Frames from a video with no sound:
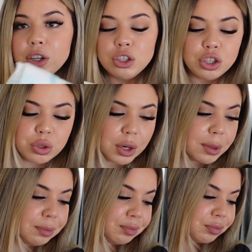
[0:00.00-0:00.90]

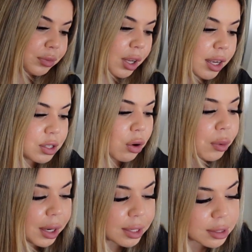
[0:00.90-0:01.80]
Shrimp, as
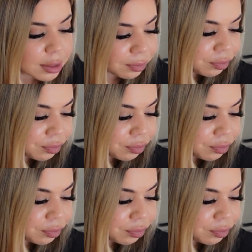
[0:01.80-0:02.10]
always.